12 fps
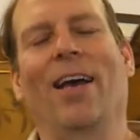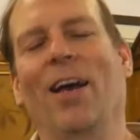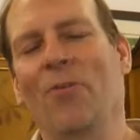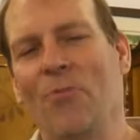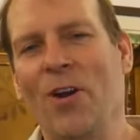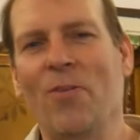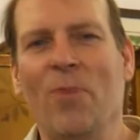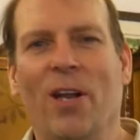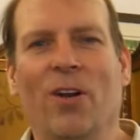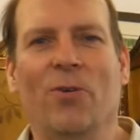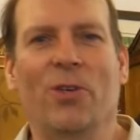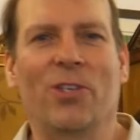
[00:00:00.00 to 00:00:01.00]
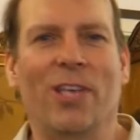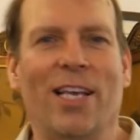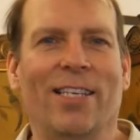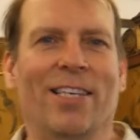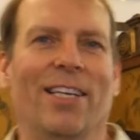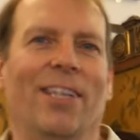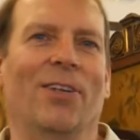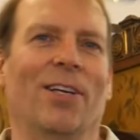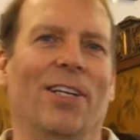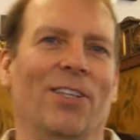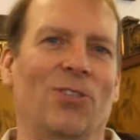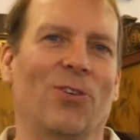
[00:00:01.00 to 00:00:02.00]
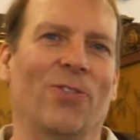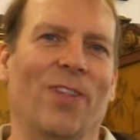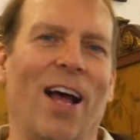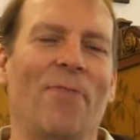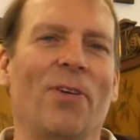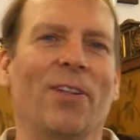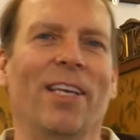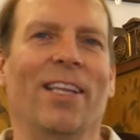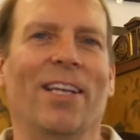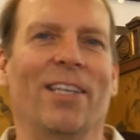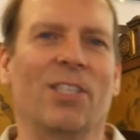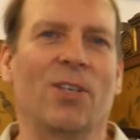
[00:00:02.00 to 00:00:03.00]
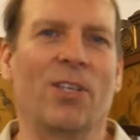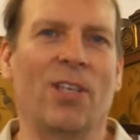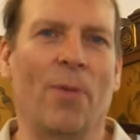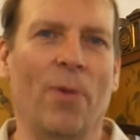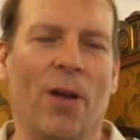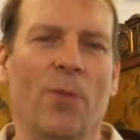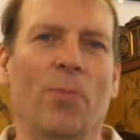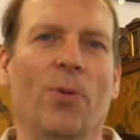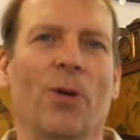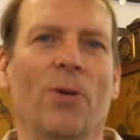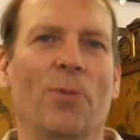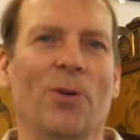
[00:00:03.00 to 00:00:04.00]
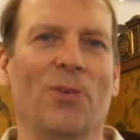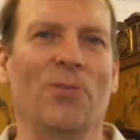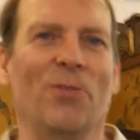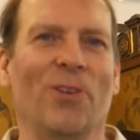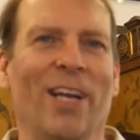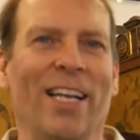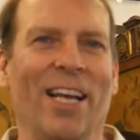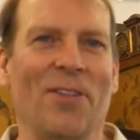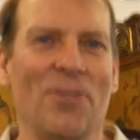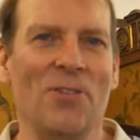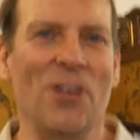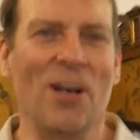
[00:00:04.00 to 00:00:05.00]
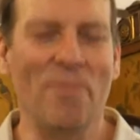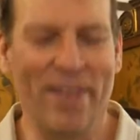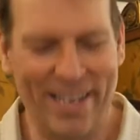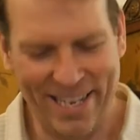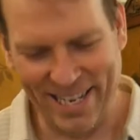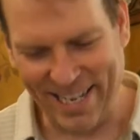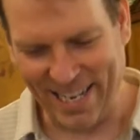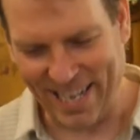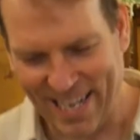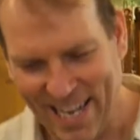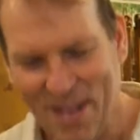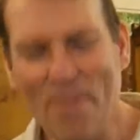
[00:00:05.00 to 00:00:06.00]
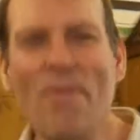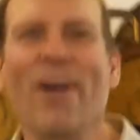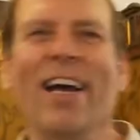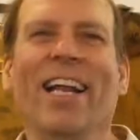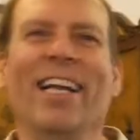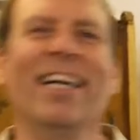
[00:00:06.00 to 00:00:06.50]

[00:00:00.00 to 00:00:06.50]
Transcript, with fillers: A friend of mine always says, and, and sort of laughingly, that it's because I'm unemployable for any other job. but